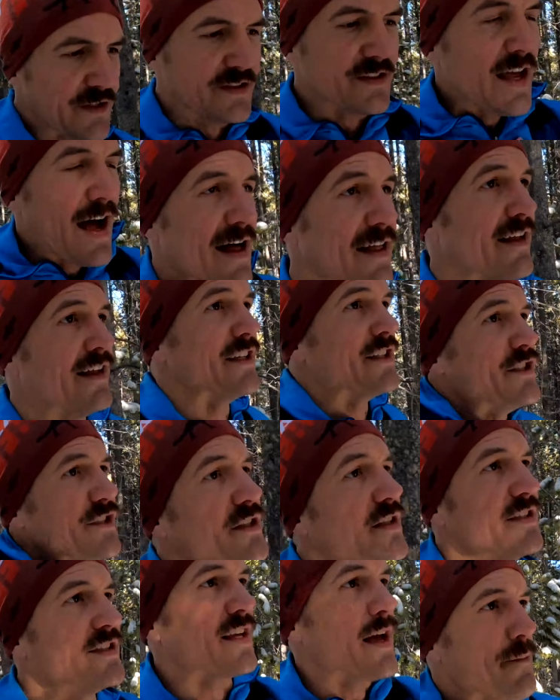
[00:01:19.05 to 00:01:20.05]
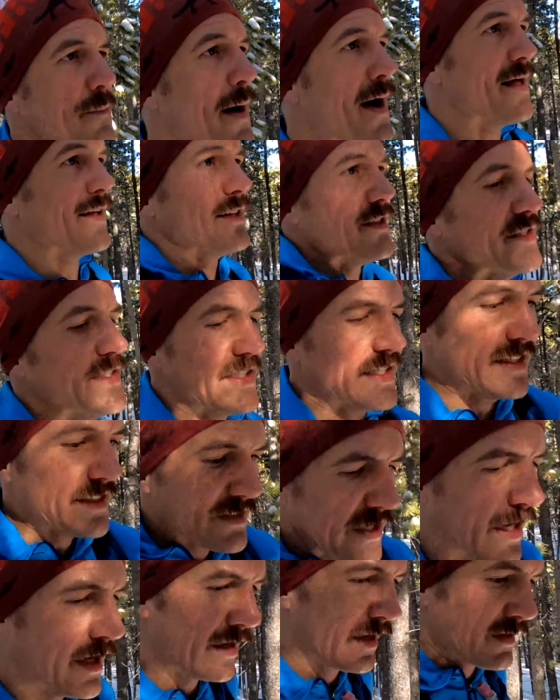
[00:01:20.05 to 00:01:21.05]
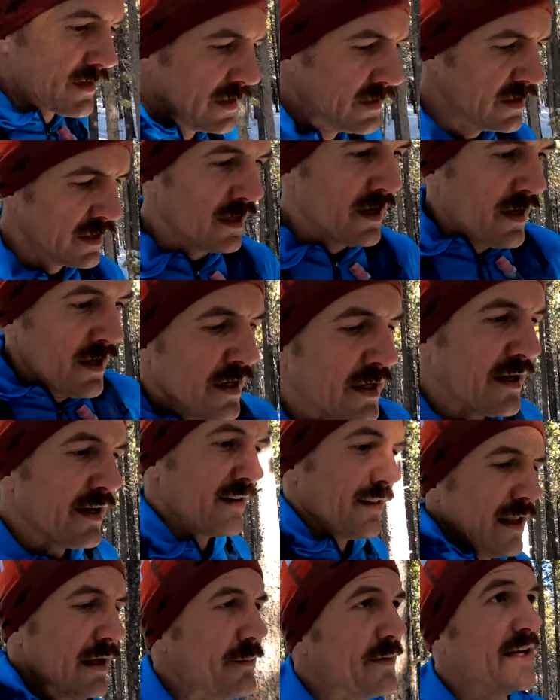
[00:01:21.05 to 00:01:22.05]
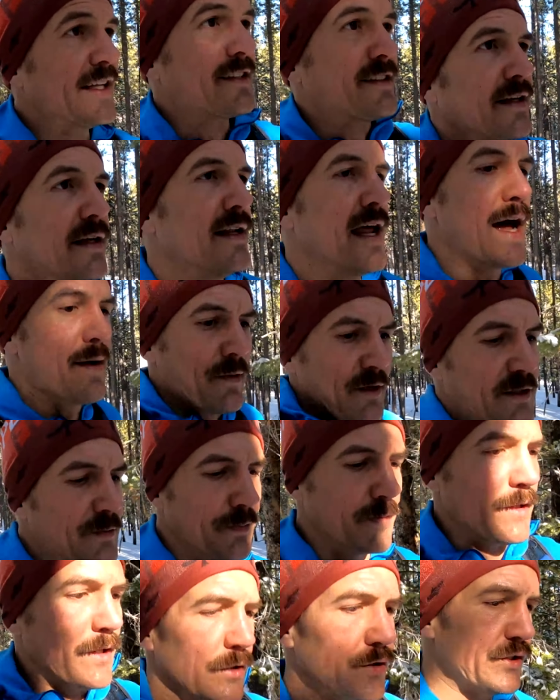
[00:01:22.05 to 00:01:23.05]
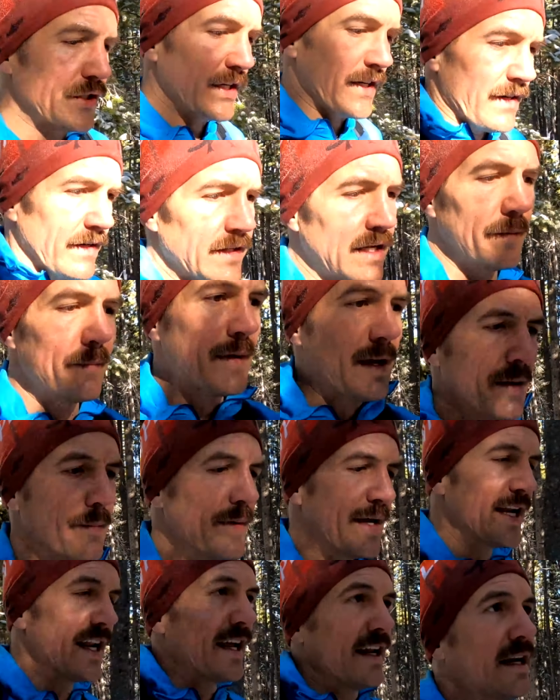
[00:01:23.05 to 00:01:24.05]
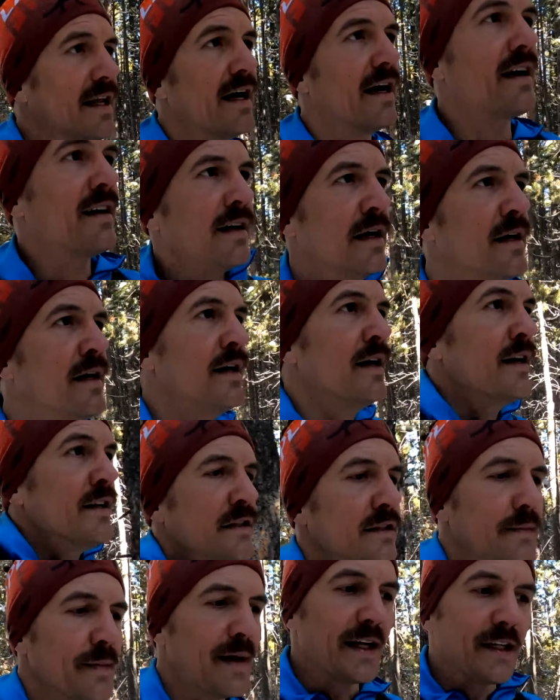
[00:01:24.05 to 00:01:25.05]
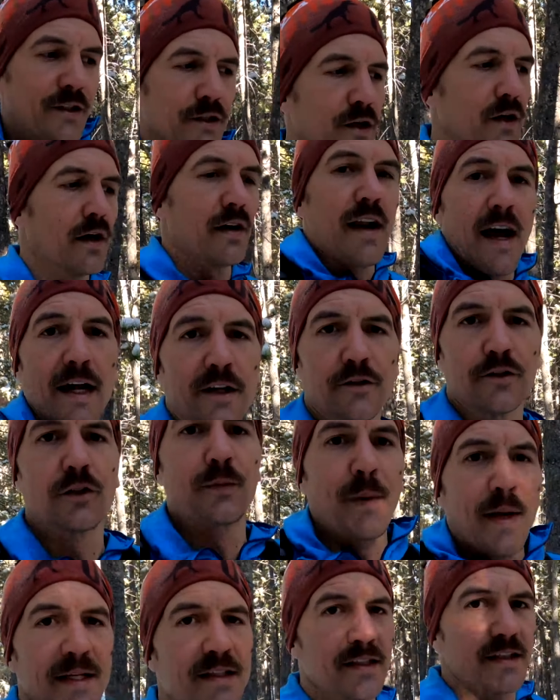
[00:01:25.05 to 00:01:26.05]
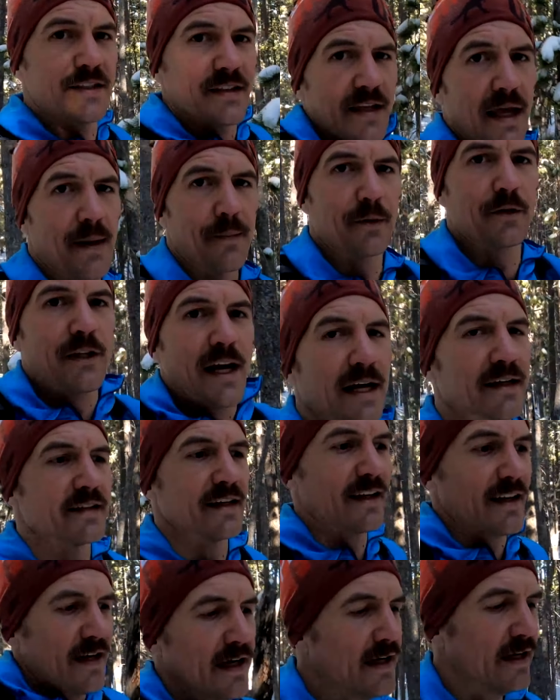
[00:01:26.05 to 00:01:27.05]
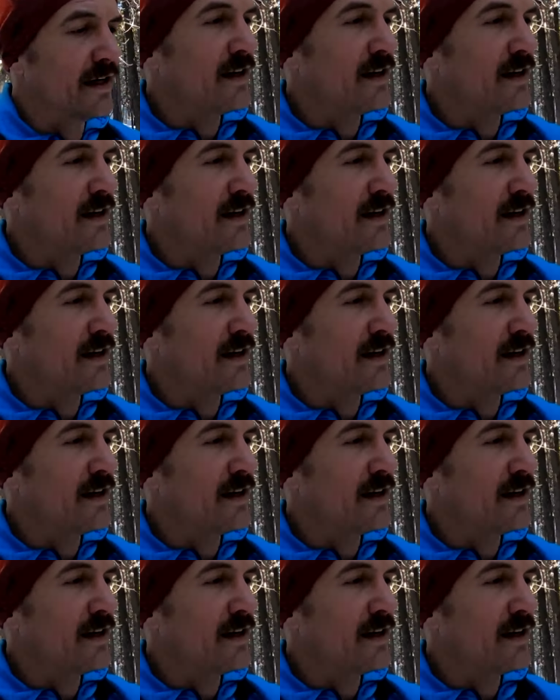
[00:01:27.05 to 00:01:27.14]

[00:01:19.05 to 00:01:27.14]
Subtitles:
this knowledge to set policies and limits on how much pollution can be emitted to make sure our natural spaces stay protected.